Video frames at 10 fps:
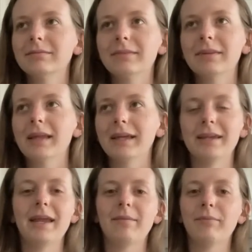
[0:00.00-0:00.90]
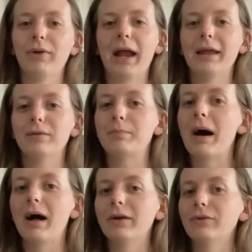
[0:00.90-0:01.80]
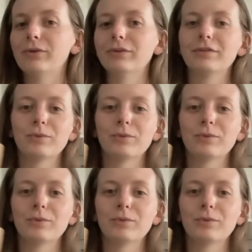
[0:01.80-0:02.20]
like name brand bottles